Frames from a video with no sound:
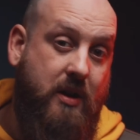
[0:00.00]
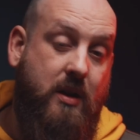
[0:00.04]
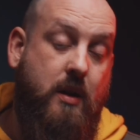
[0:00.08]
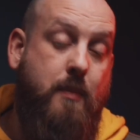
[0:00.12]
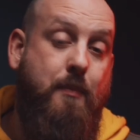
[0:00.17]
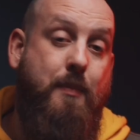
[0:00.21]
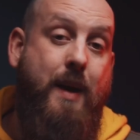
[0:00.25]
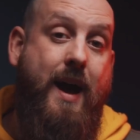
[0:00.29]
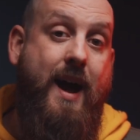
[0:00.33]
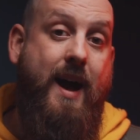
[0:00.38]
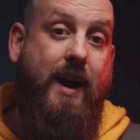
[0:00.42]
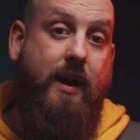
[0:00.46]
in your
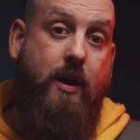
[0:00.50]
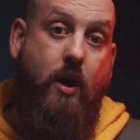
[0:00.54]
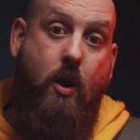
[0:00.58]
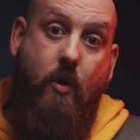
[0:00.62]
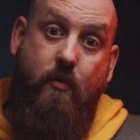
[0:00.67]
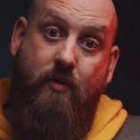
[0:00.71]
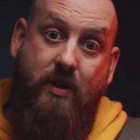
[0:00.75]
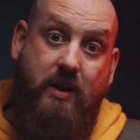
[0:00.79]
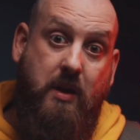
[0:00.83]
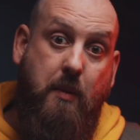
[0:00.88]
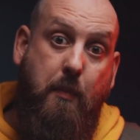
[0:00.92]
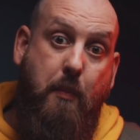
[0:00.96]
bag
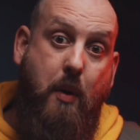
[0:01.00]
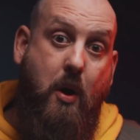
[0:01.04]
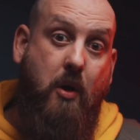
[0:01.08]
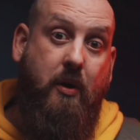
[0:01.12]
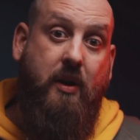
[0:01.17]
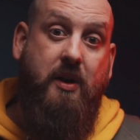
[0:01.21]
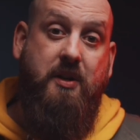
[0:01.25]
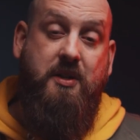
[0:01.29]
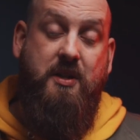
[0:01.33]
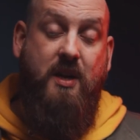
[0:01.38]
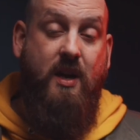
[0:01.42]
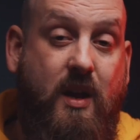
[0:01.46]
or in your
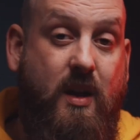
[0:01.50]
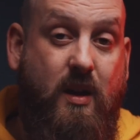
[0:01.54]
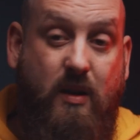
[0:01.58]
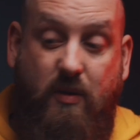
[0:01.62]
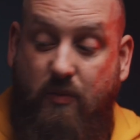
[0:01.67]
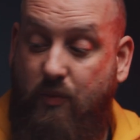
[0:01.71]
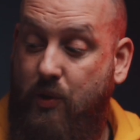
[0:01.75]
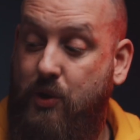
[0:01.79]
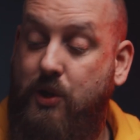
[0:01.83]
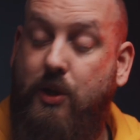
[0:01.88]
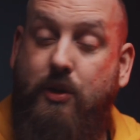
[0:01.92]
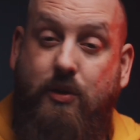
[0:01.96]
pocket,
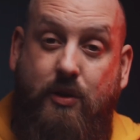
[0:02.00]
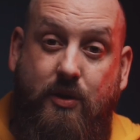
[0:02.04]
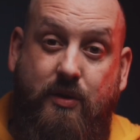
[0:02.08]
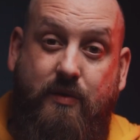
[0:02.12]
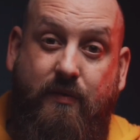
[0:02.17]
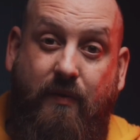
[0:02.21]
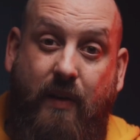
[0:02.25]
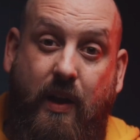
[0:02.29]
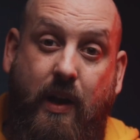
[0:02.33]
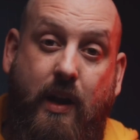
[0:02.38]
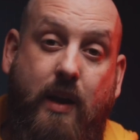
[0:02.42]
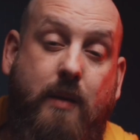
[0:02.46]
which it does
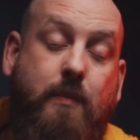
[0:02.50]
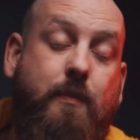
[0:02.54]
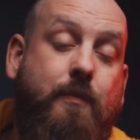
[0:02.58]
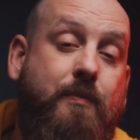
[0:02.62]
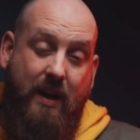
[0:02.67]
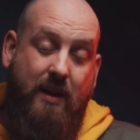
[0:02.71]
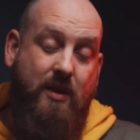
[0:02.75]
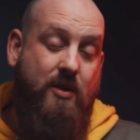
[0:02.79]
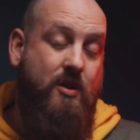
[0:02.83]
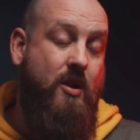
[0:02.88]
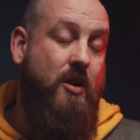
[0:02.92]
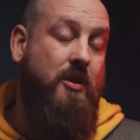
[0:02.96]
fit in,
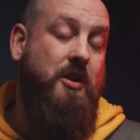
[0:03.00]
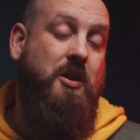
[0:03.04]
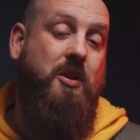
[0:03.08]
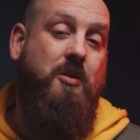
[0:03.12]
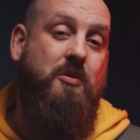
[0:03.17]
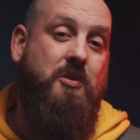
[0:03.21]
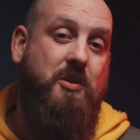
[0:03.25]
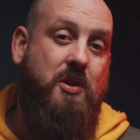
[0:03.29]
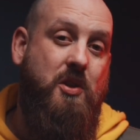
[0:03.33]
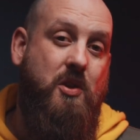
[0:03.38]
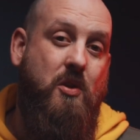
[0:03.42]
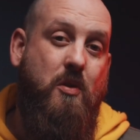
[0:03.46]
and not
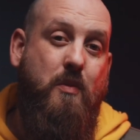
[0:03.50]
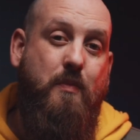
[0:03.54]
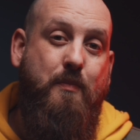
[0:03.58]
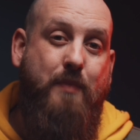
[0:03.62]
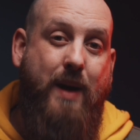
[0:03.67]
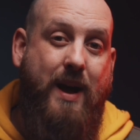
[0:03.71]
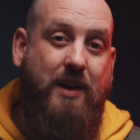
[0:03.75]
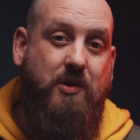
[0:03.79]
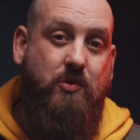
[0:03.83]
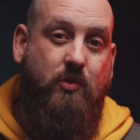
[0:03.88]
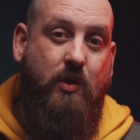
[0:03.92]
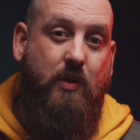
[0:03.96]
using your
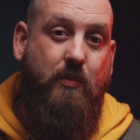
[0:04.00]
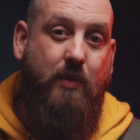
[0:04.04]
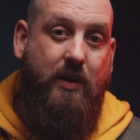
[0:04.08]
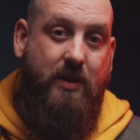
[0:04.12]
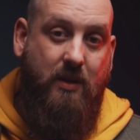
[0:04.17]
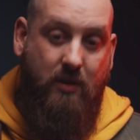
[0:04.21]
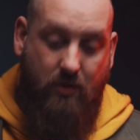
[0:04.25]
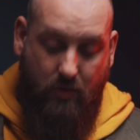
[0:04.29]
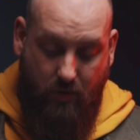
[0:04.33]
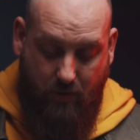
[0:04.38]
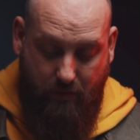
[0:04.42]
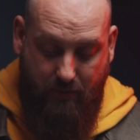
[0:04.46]
battery when
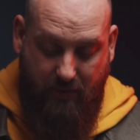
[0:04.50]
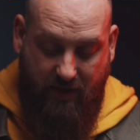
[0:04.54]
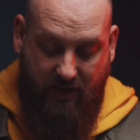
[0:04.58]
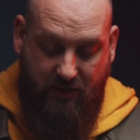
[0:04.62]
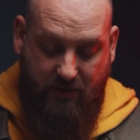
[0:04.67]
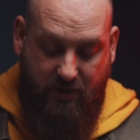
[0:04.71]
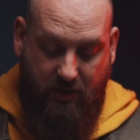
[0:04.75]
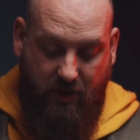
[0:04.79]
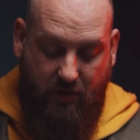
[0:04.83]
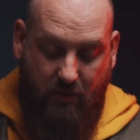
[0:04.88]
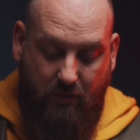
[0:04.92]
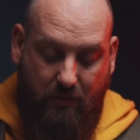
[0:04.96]
you don't mean
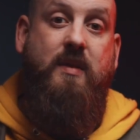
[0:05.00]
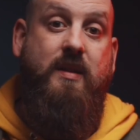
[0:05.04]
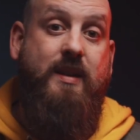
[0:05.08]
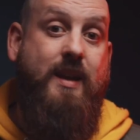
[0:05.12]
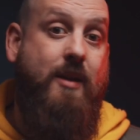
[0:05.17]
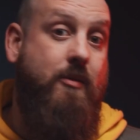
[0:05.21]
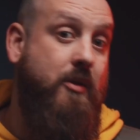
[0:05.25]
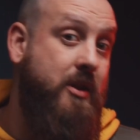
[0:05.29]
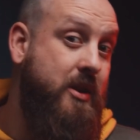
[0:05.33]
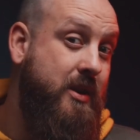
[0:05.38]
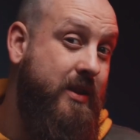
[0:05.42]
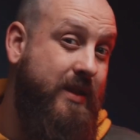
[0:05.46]
to.
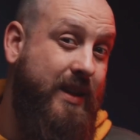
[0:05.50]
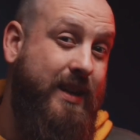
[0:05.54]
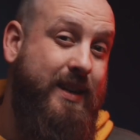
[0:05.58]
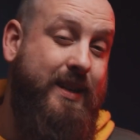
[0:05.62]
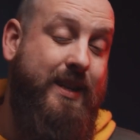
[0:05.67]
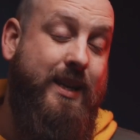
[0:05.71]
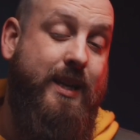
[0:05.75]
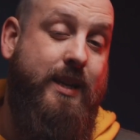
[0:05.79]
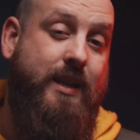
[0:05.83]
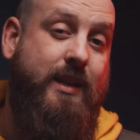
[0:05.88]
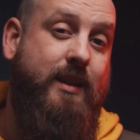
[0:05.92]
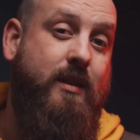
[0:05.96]
Now, another
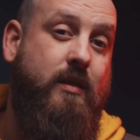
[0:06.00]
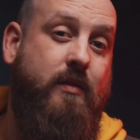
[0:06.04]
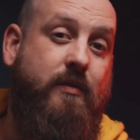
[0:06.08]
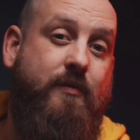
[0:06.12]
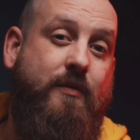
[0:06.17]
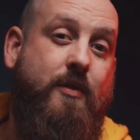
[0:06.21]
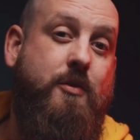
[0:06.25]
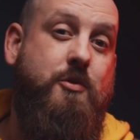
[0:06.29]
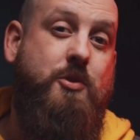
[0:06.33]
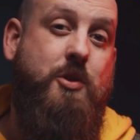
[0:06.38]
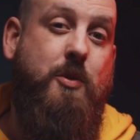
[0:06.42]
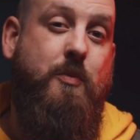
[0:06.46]
neat little
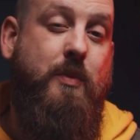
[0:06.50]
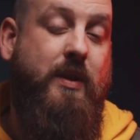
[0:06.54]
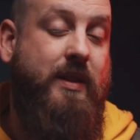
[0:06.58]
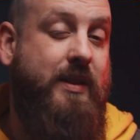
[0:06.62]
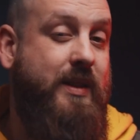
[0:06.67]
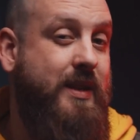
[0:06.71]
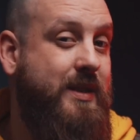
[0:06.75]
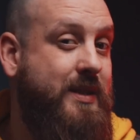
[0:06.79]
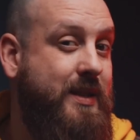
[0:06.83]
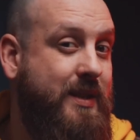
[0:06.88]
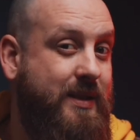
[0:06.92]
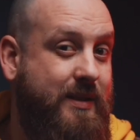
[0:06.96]
function with
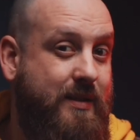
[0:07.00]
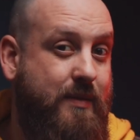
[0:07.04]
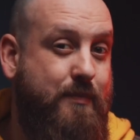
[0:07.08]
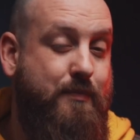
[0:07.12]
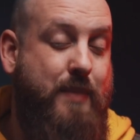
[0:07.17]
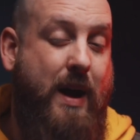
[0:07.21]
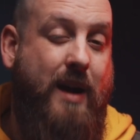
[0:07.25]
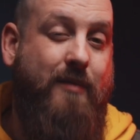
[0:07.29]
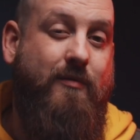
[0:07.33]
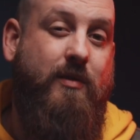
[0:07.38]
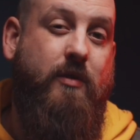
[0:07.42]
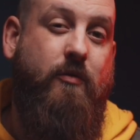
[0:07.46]
this is the
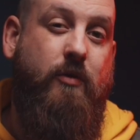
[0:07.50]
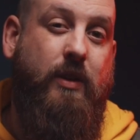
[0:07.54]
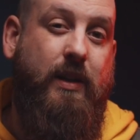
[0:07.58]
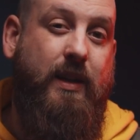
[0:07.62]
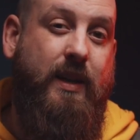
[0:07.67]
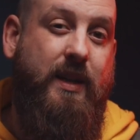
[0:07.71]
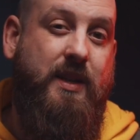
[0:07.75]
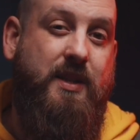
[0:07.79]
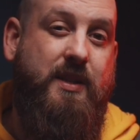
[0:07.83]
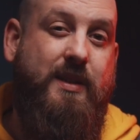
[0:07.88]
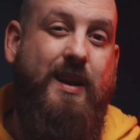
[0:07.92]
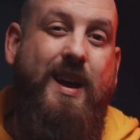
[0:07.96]
battery
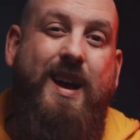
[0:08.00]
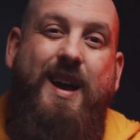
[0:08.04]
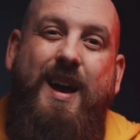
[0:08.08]
release.